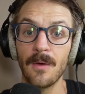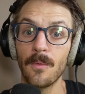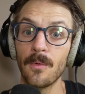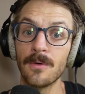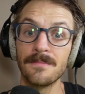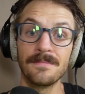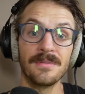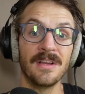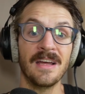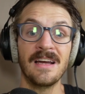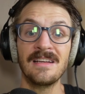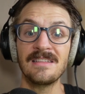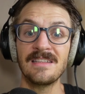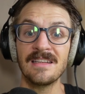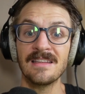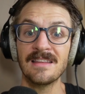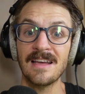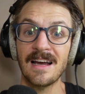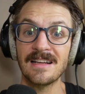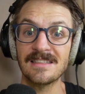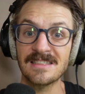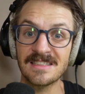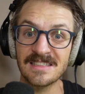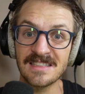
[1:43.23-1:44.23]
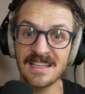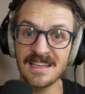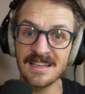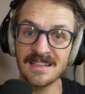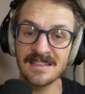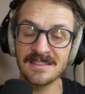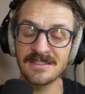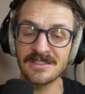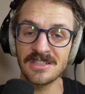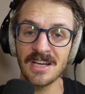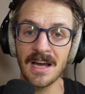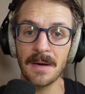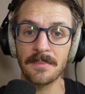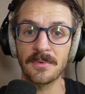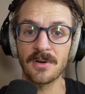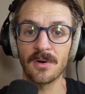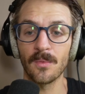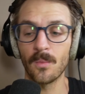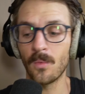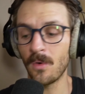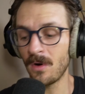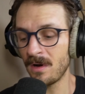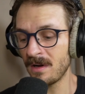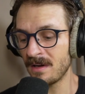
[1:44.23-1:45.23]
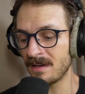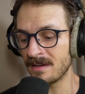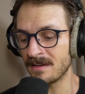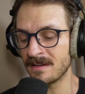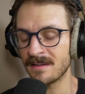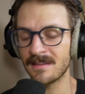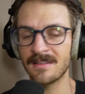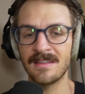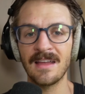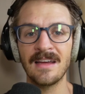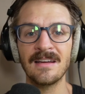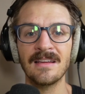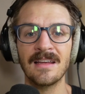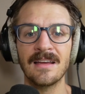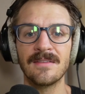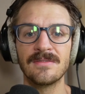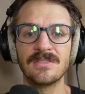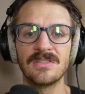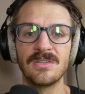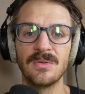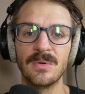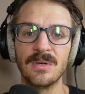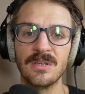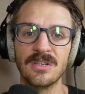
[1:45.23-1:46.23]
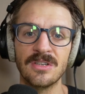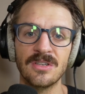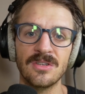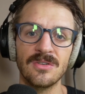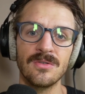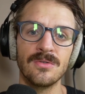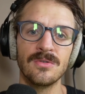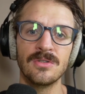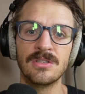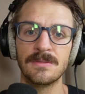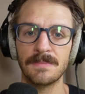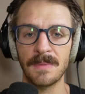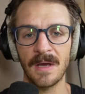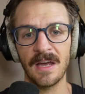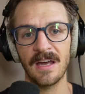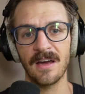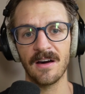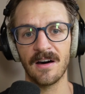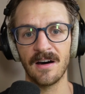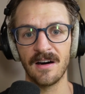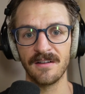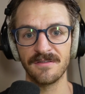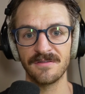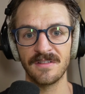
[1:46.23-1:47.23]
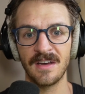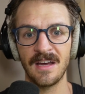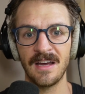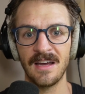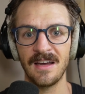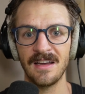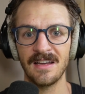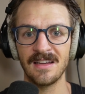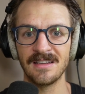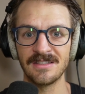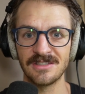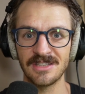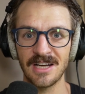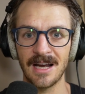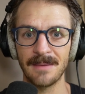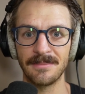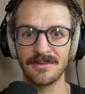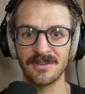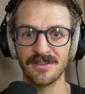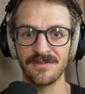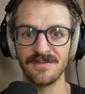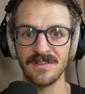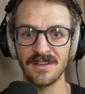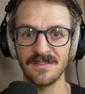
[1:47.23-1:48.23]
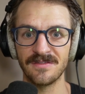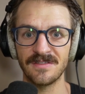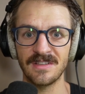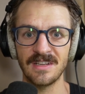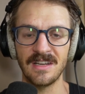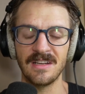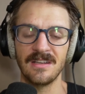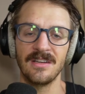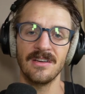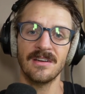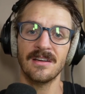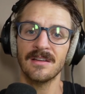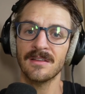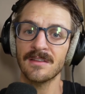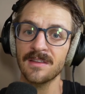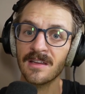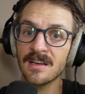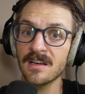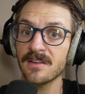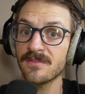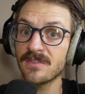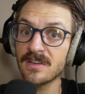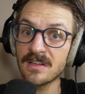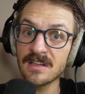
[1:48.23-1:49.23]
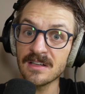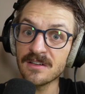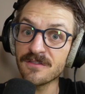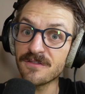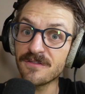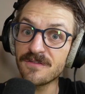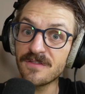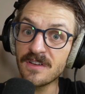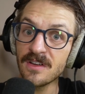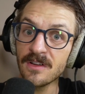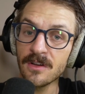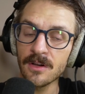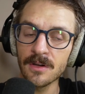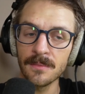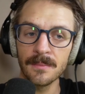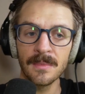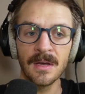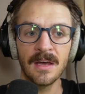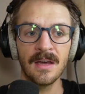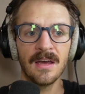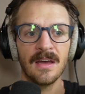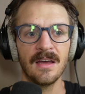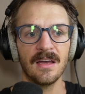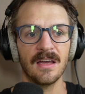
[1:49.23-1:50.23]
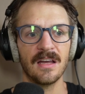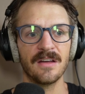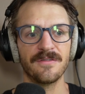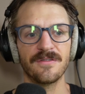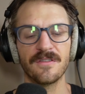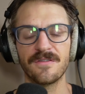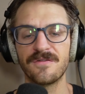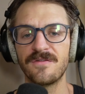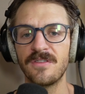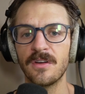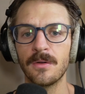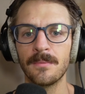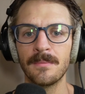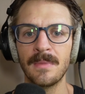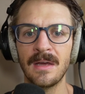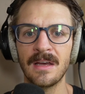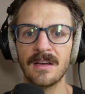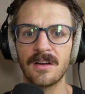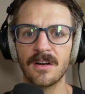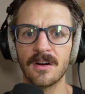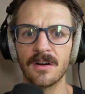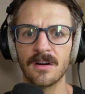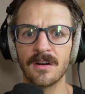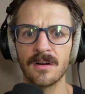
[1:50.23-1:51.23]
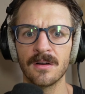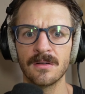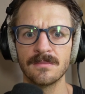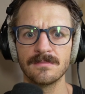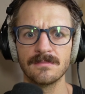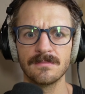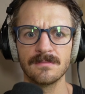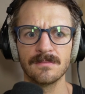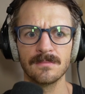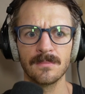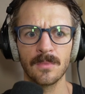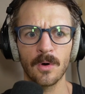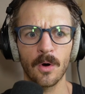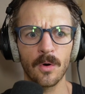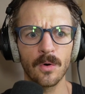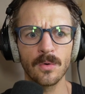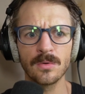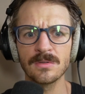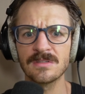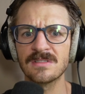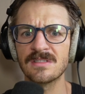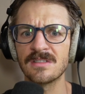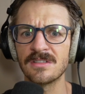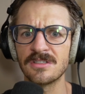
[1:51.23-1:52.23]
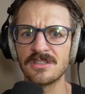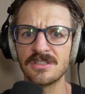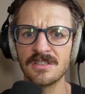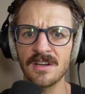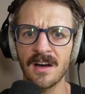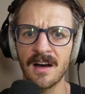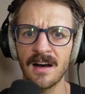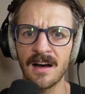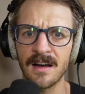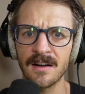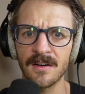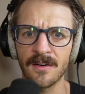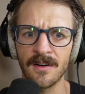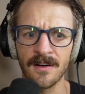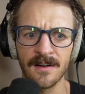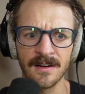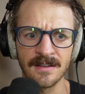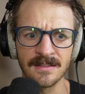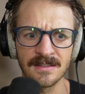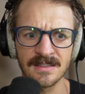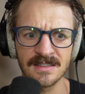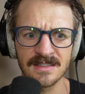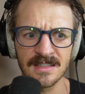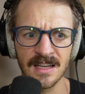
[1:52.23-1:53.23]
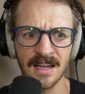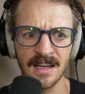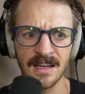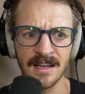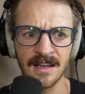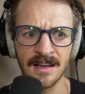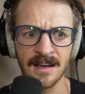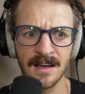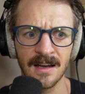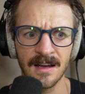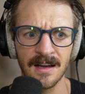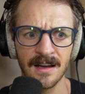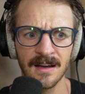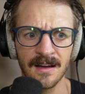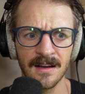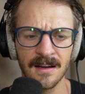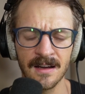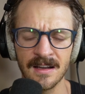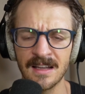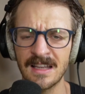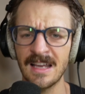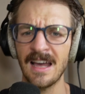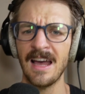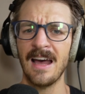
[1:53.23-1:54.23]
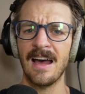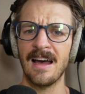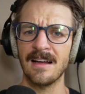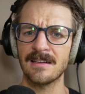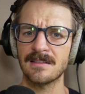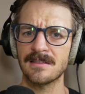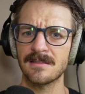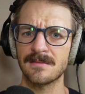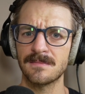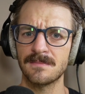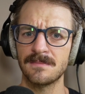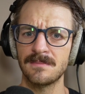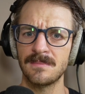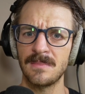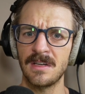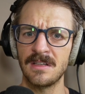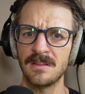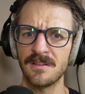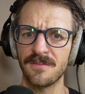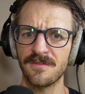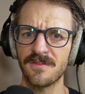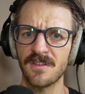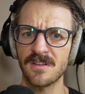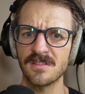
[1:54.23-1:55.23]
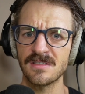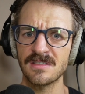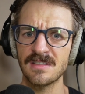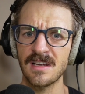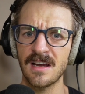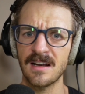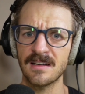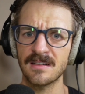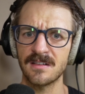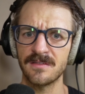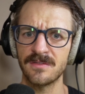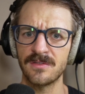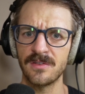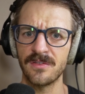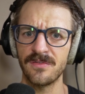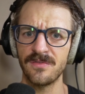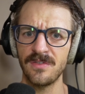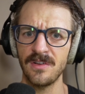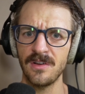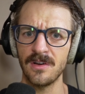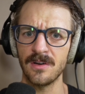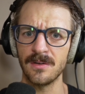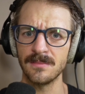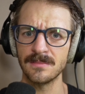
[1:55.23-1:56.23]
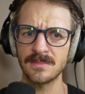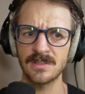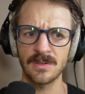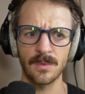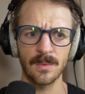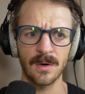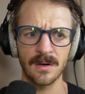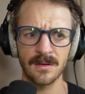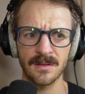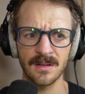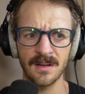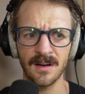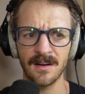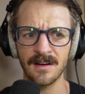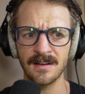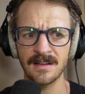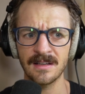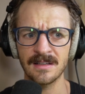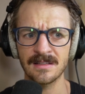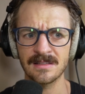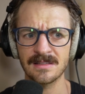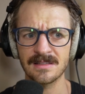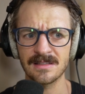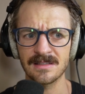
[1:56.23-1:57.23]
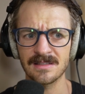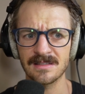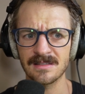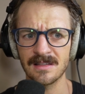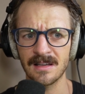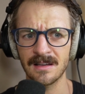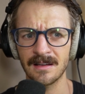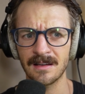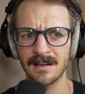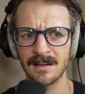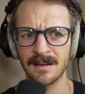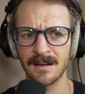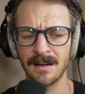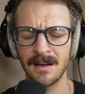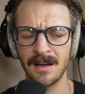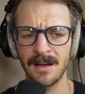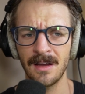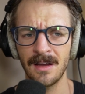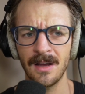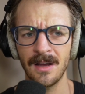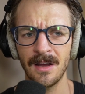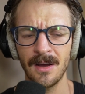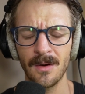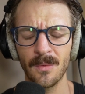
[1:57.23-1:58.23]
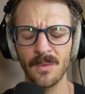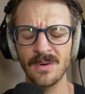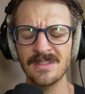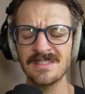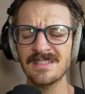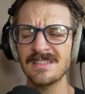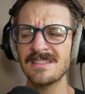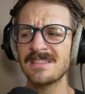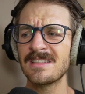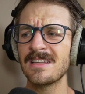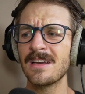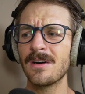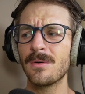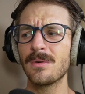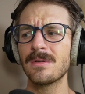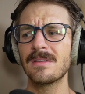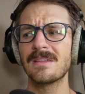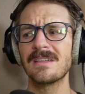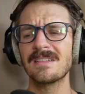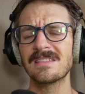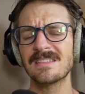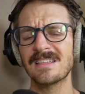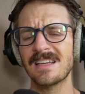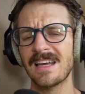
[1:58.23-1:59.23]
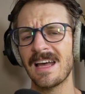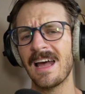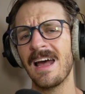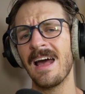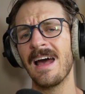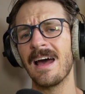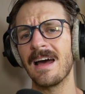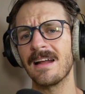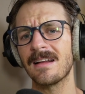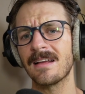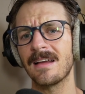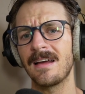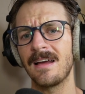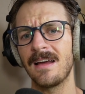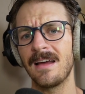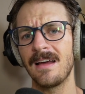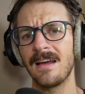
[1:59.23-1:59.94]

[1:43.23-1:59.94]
Well, planting that seed in chapter one then gives you a huge payoff in chapter fifteen. You can think of it in film if a filmmaker holds the shot on, say, a cat in the first act of the film, to where the audience is thinking, what's the deal with this cat?